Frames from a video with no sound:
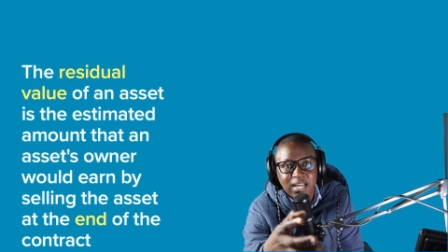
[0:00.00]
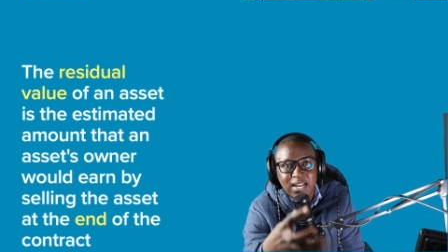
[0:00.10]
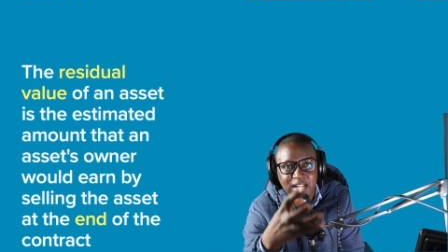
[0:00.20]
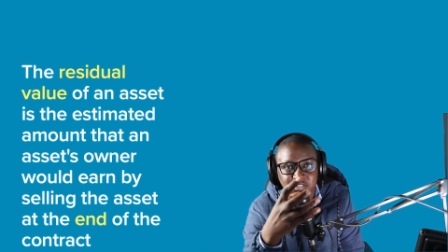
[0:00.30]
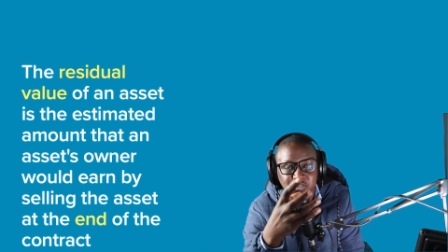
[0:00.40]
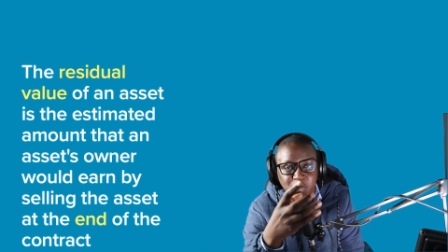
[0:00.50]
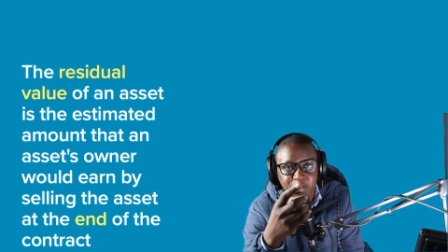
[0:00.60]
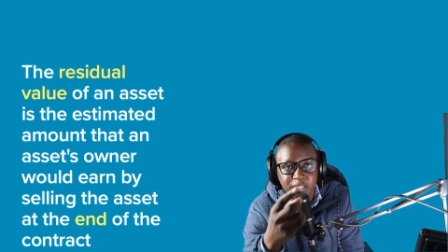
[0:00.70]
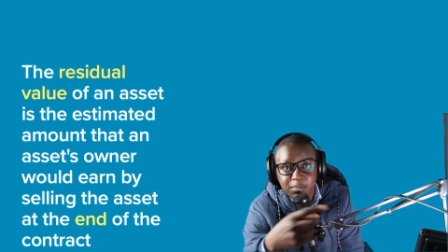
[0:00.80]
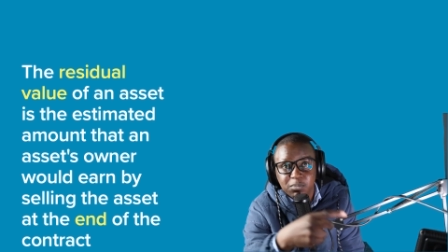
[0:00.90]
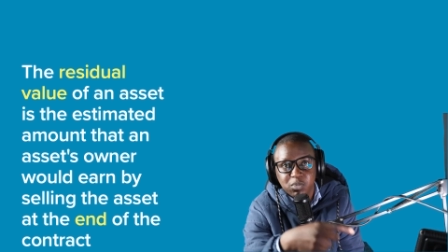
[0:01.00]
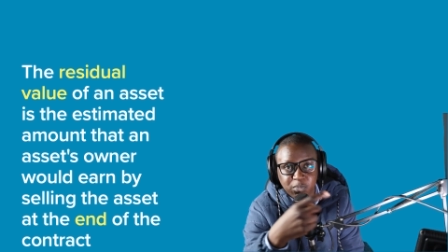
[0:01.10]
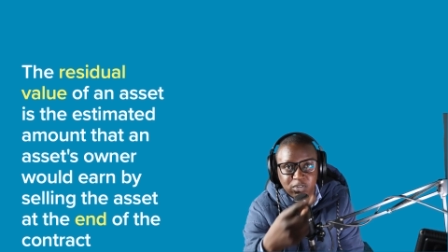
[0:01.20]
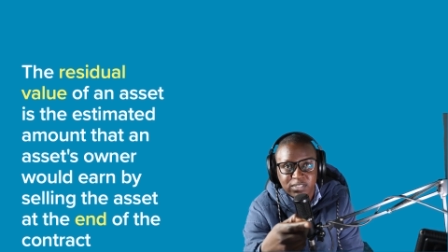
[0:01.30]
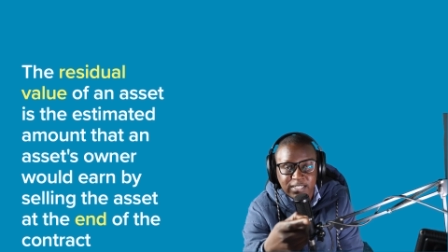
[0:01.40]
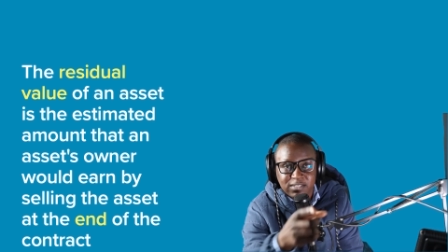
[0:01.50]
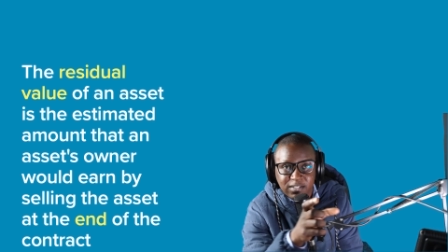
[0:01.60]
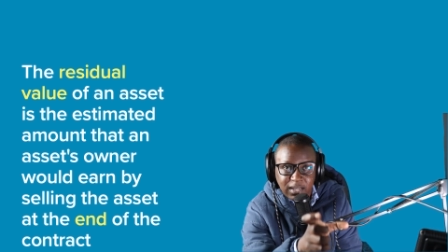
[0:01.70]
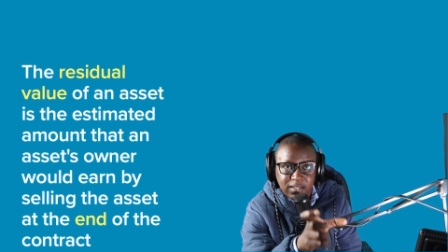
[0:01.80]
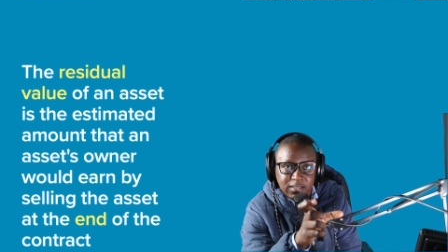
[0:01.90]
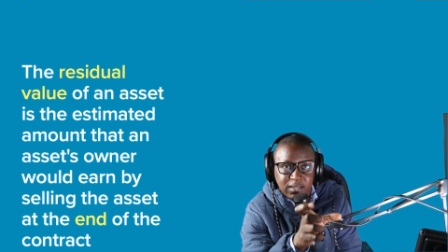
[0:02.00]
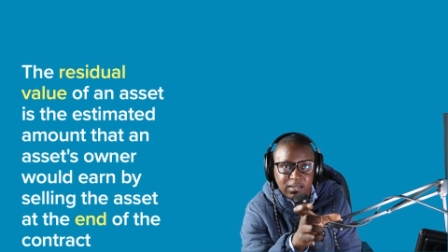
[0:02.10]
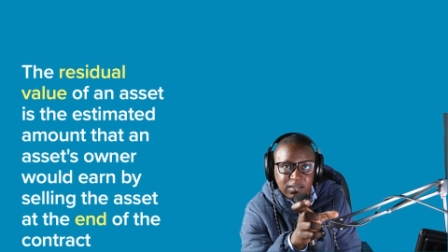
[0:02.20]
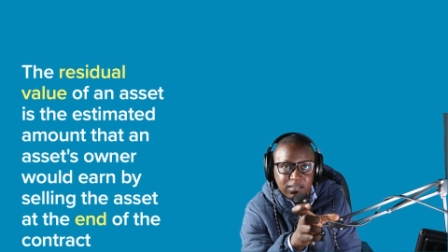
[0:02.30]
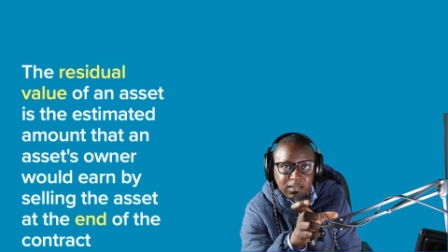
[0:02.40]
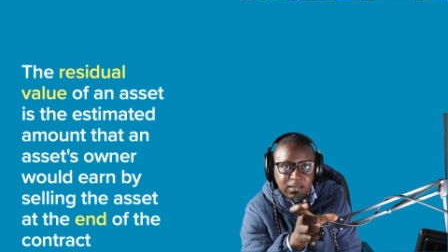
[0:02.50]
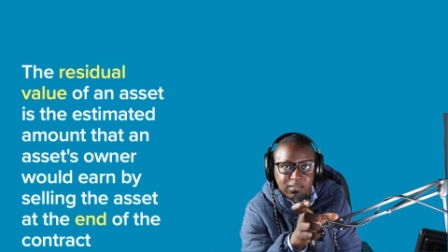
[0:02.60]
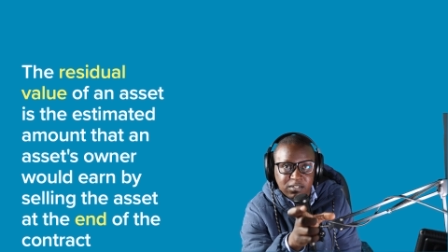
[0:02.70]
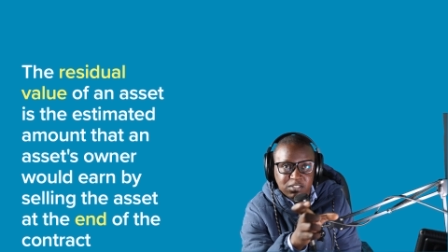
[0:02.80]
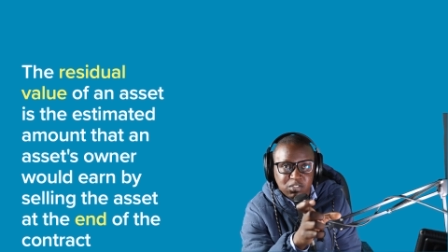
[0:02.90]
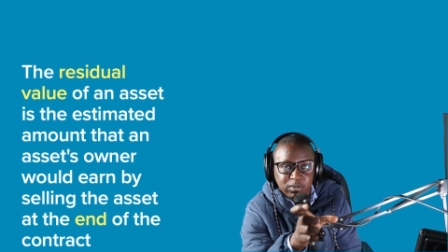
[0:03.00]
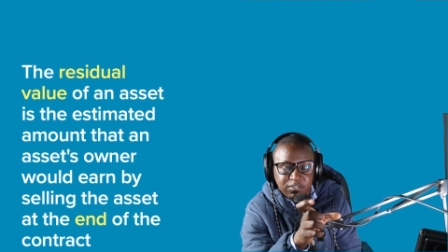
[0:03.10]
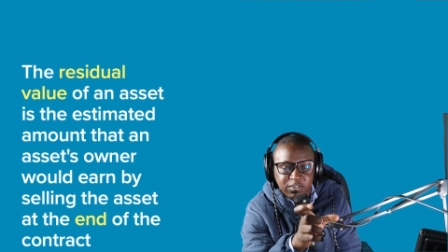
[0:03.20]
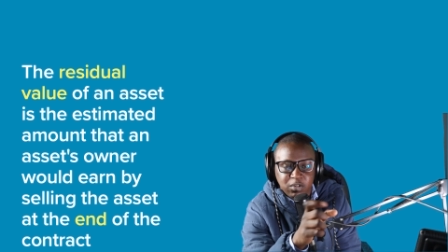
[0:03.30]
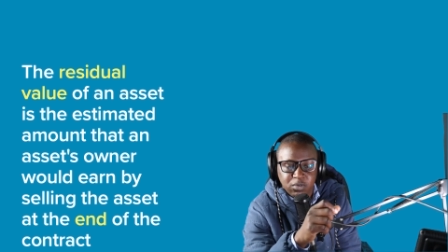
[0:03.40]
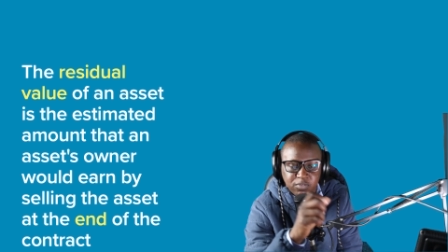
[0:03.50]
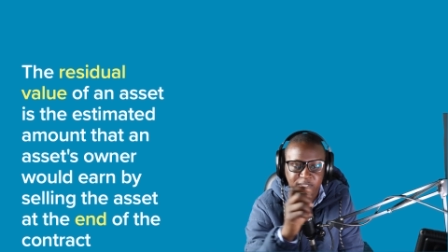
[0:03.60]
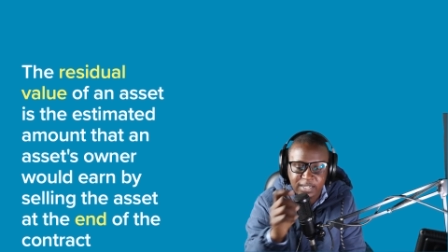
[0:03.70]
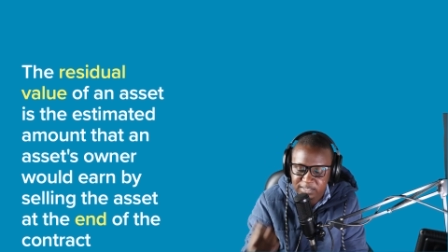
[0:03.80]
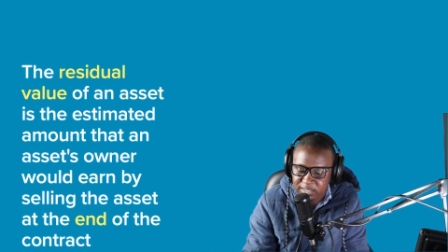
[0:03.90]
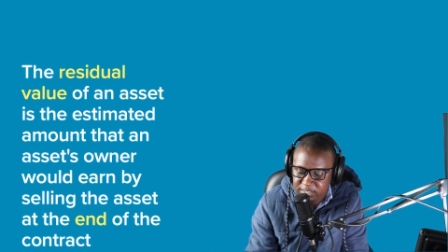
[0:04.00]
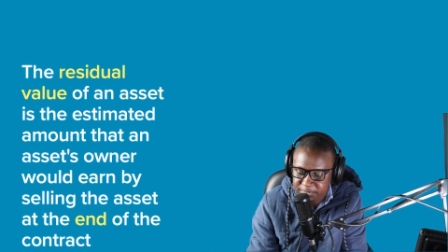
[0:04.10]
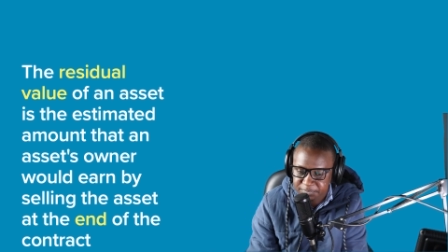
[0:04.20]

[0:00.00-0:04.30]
That's for him to protect the residual value of the asset.